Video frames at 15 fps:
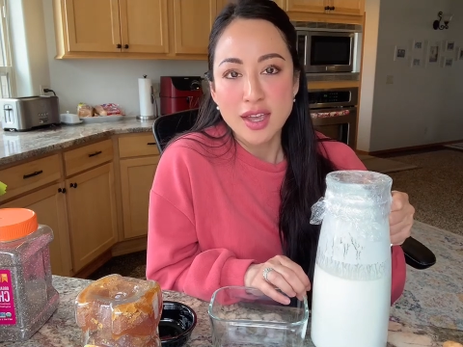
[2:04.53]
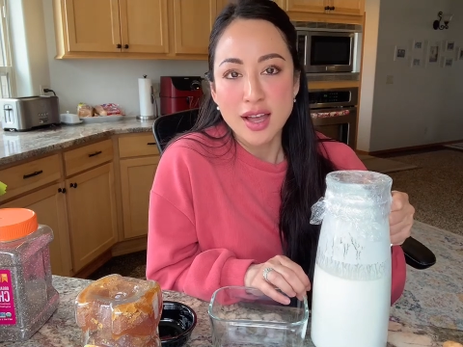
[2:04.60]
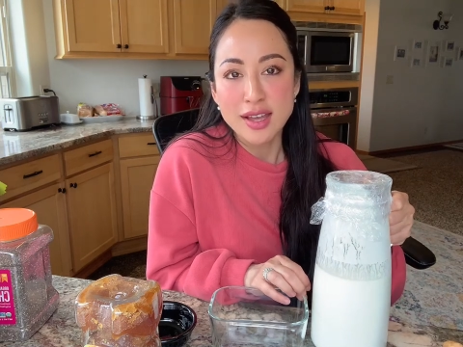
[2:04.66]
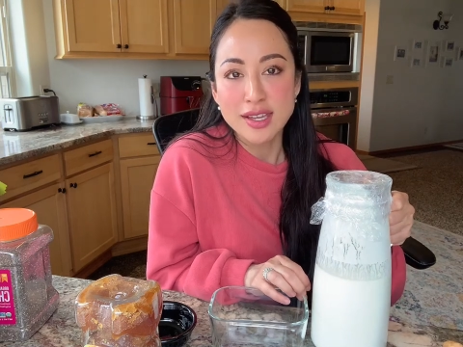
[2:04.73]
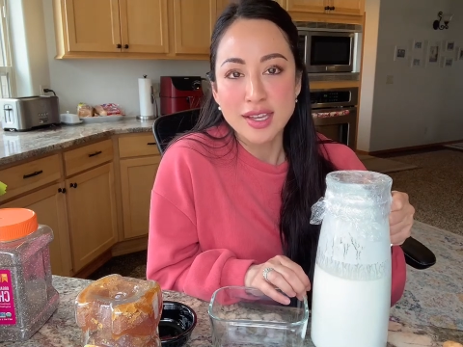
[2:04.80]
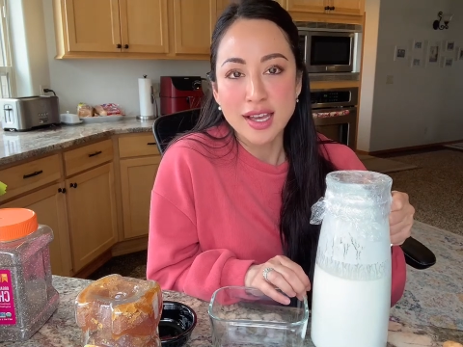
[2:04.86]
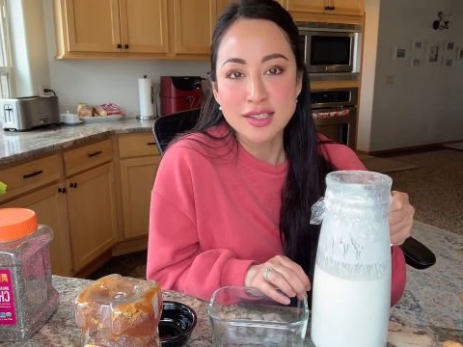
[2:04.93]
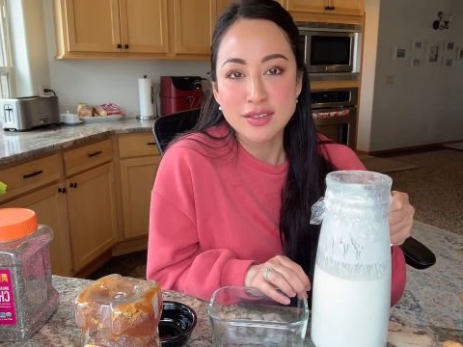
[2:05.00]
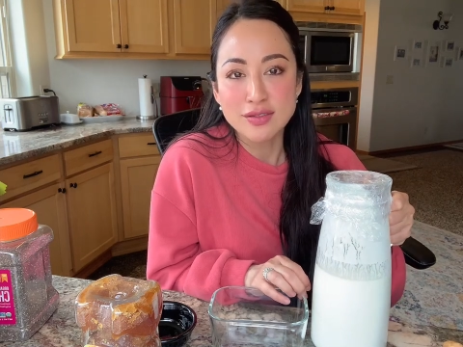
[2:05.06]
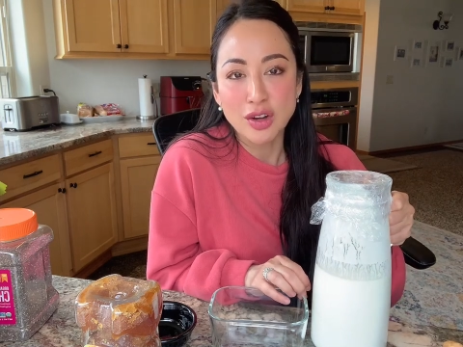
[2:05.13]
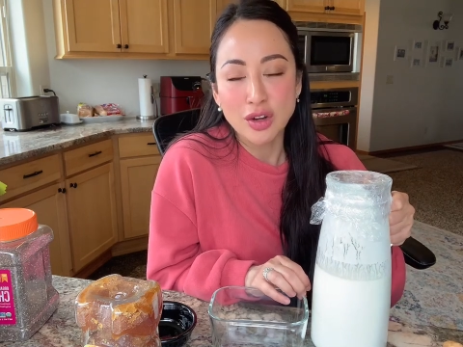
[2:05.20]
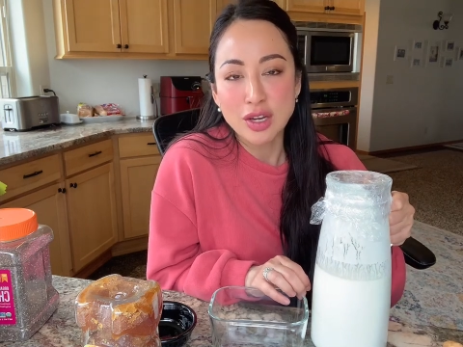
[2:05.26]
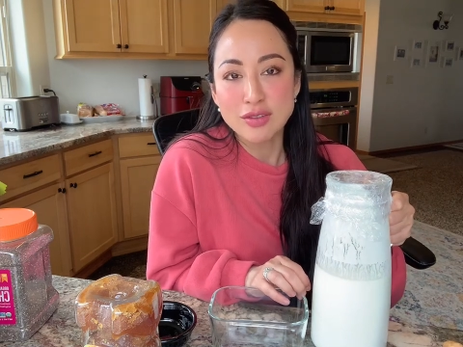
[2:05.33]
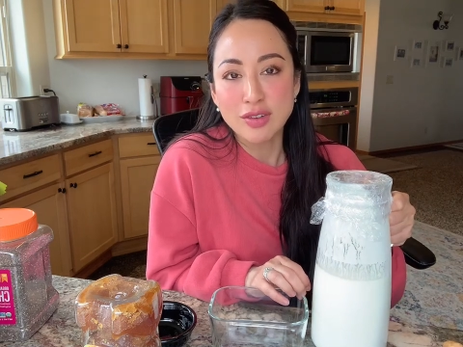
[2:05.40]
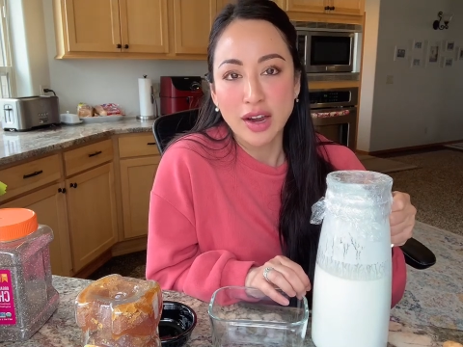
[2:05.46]
He has a
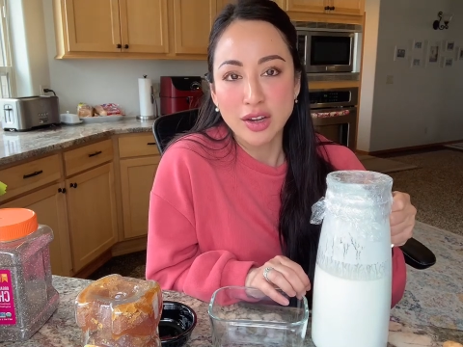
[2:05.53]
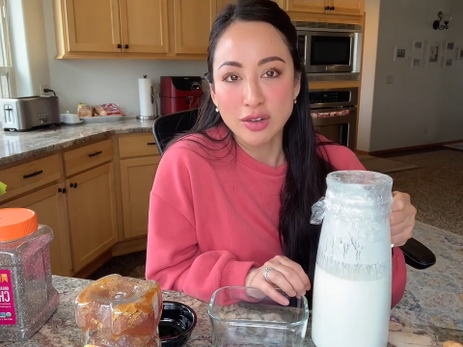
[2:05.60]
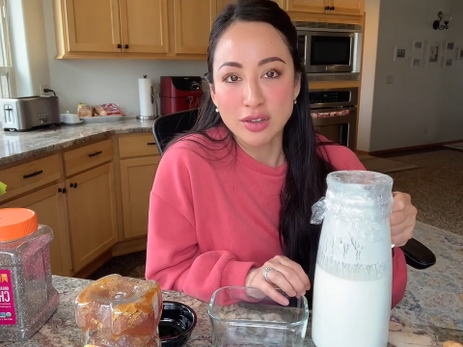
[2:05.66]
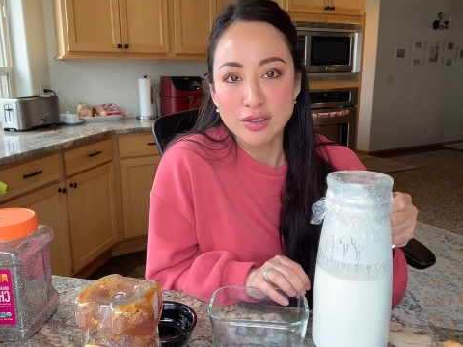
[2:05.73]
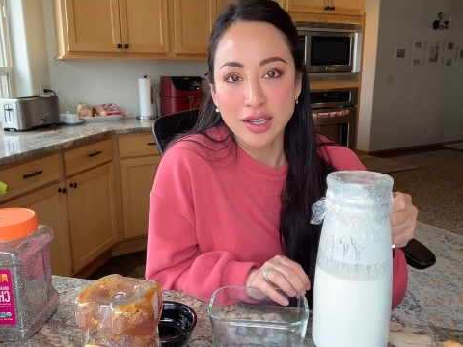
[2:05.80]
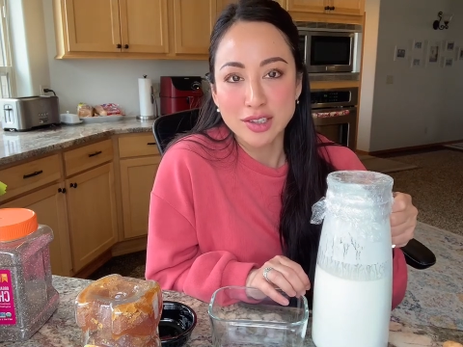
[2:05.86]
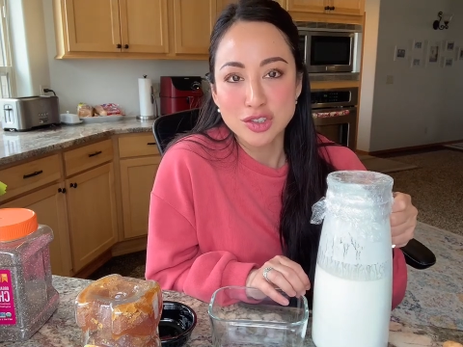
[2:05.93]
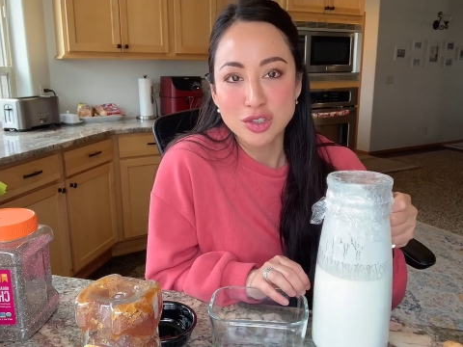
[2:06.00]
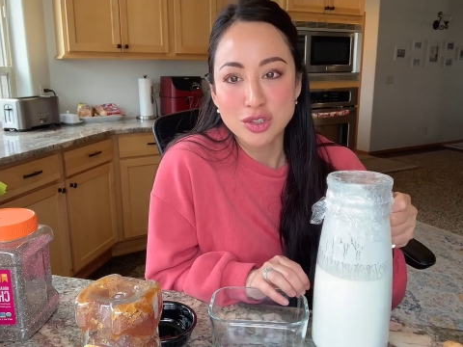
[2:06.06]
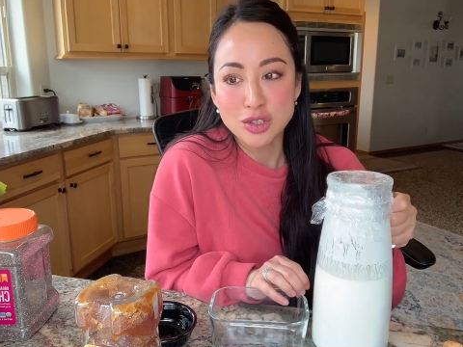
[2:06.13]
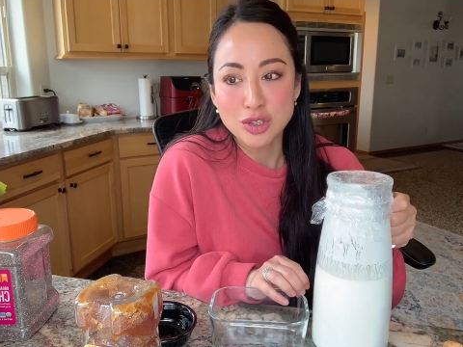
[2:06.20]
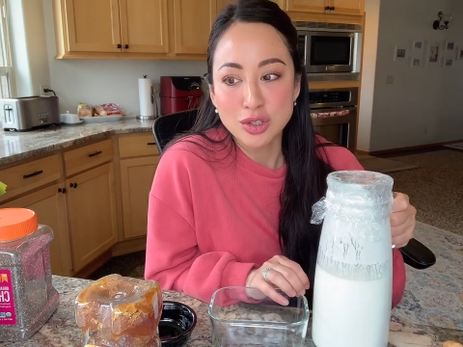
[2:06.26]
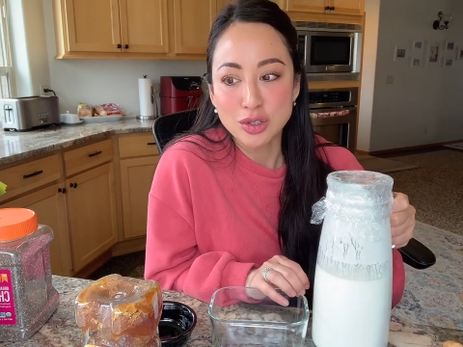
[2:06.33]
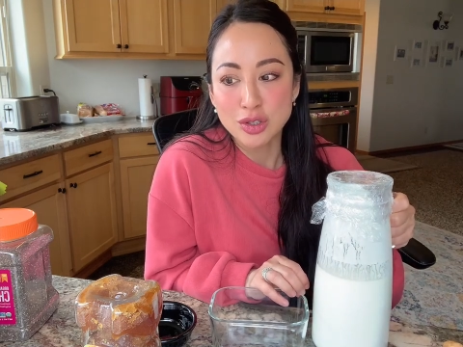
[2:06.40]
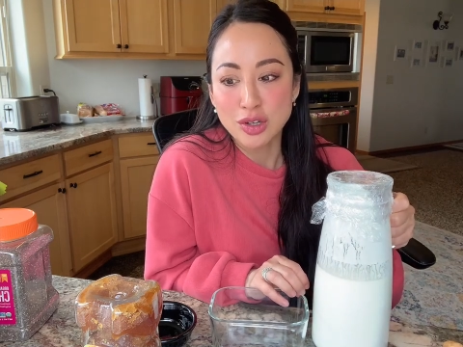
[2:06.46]
very viral
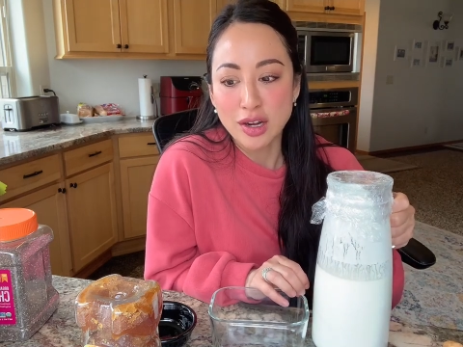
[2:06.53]
lecture